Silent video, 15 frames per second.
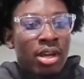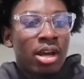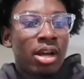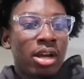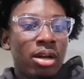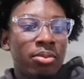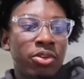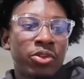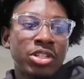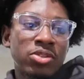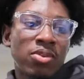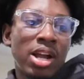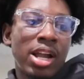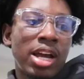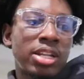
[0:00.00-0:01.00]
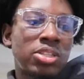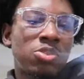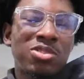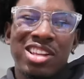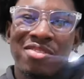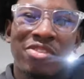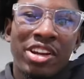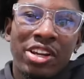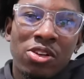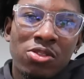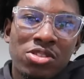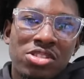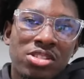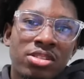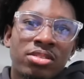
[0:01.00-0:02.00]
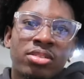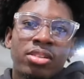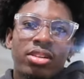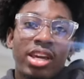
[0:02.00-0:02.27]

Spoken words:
The reason why I got into them was like Frank Ocean,